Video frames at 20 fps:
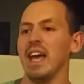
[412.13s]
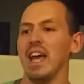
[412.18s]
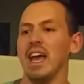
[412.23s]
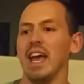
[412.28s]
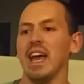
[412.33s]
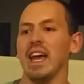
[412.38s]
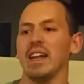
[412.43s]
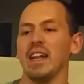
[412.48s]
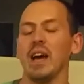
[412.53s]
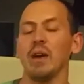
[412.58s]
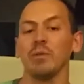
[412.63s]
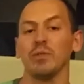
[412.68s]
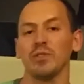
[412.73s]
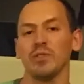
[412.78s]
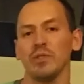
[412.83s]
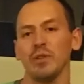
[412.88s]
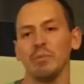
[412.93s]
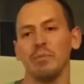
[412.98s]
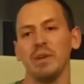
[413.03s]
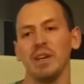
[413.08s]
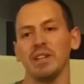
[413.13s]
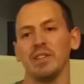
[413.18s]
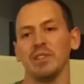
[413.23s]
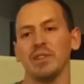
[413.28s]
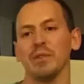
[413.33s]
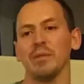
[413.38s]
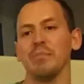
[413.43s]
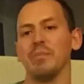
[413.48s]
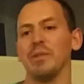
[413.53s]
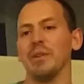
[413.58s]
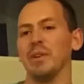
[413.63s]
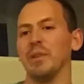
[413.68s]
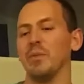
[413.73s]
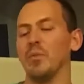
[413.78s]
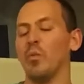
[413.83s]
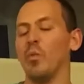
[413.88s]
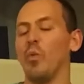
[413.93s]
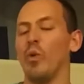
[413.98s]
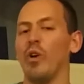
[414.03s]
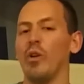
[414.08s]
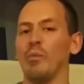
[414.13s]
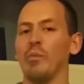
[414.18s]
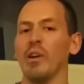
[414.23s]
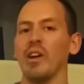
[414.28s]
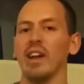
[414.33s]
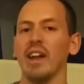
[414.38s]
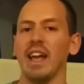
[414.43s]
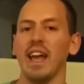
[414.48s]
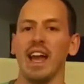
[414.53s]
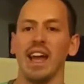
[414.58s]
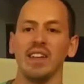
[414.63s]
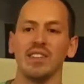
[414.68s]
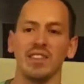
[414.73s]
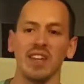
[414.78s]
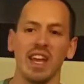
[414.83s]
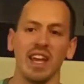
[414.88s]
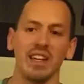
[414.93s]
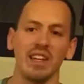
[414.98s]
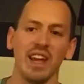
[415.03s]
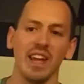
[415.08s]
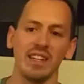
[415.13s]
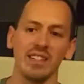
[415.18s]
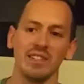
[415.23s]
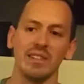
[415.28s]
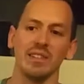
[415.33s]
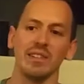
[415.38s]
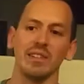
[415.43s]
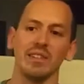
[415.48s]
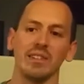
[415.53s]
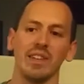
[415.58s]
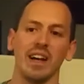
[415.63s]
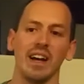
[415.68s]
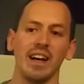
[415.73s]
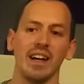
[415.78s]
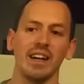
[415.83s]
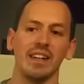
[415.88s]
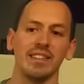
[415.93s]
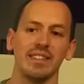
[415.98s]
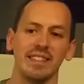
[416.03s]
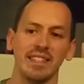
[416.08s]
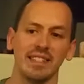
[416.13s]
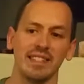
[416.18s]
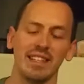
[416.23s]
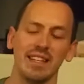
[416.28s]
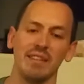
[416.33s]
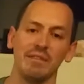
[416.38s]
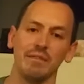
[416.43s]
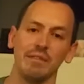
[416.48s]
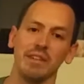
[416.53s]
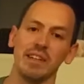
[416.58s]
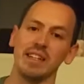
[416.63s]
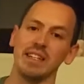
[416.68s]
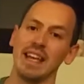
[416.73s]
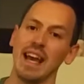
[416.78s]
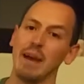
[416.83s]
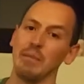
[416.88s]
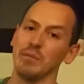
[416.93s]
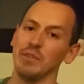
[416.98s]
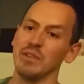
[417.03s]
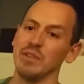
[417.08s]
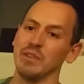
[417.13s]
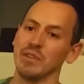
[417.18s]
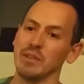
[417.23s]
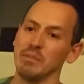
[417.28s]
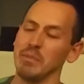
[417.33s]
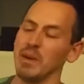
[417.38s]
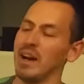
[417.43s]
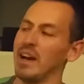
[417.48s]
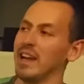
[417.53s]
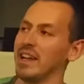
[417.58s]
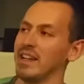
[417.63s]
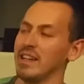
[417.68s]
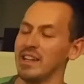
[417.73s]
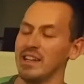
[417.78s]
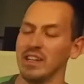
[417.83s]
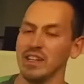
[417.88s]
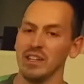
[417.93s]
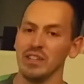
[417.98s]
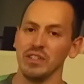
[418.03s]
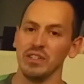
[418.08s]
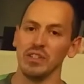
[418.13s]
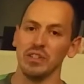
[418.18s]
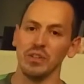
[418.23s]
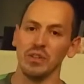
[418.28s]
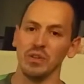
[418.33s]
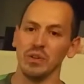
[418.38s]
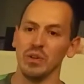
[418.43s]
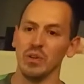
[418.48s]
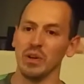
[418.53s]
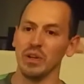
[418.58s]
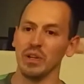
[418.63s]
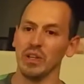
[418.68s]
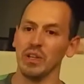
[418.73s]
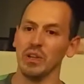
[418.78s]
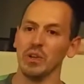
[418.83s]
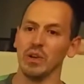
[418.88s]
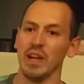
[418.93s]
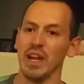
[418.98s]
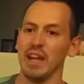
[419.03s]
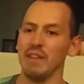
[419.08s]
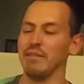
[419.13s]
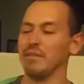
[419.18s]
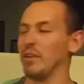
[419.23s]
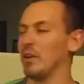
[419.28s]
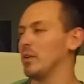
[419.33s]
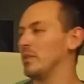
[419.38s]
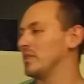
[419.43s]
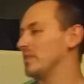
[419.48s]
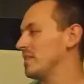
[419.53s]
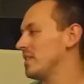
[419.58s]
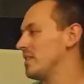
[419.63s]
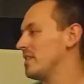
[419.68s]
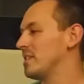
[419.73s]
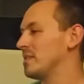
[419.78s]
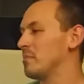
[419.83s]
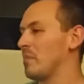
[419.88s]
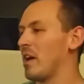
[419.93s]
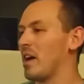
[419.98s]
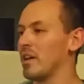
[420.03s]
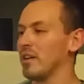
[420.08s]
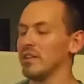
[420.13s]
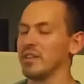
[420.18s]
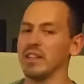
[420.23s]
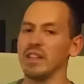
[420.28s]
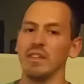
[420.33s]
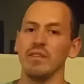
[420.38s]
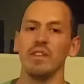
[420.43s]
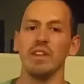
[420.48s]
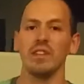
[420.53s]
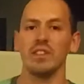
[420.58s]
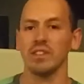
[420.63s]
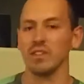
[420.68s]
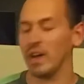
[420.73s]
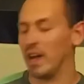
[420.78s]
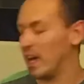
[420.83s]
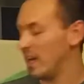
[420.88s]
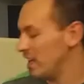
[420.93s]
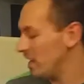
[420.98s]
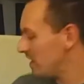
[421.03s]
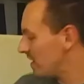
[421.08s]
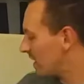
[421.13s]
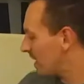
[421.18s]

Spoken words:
and I will show a picture, but Walmart has a nice little 16-foot adapter you can buy to hook your headphones into these modern TVs. So any of